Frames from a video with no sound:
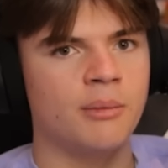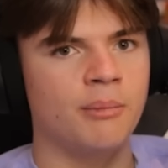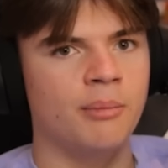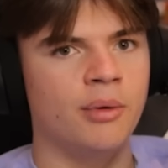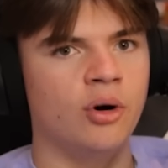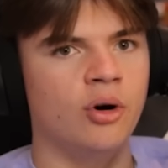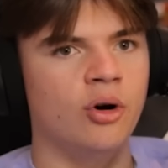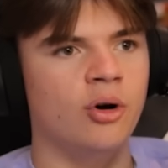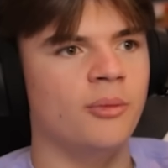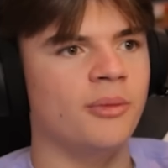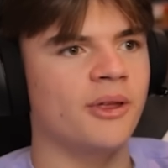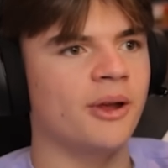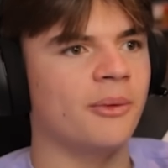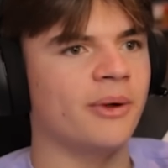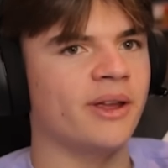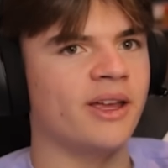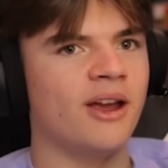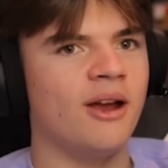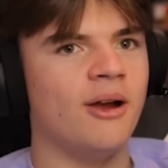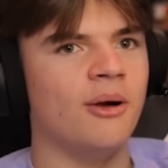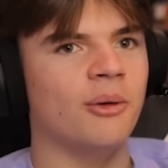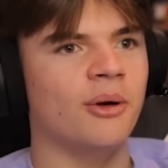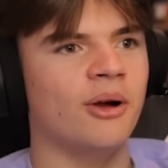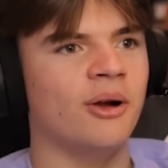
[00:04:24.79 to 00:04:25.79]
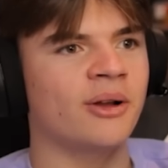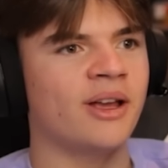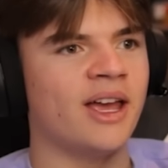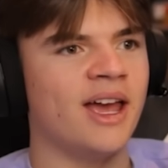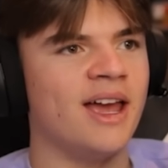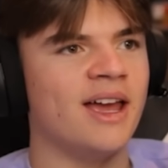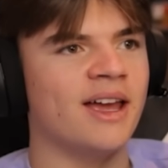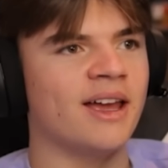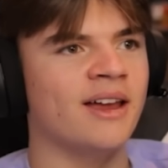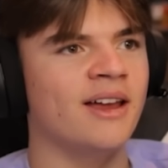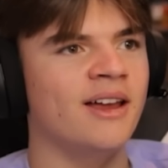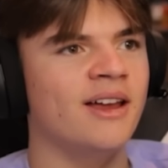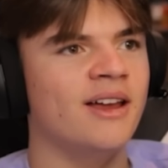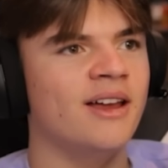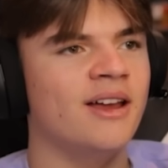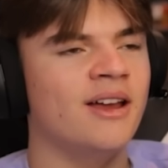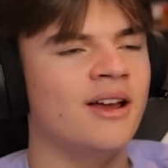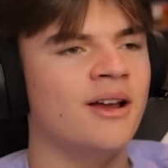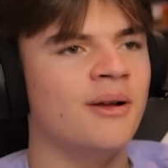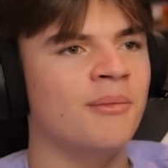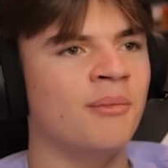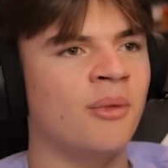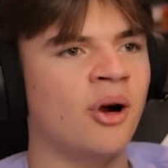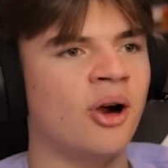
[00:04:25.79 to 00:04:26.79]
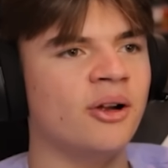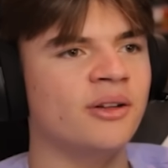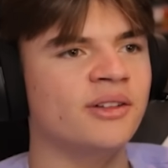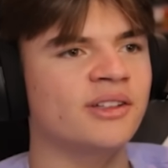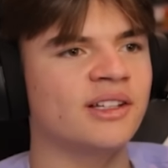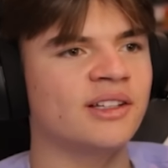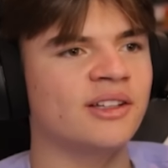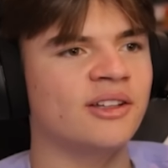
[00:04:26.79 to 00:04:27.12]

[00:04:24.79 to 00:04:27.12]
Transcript: Boom, there we go. Okay. Mars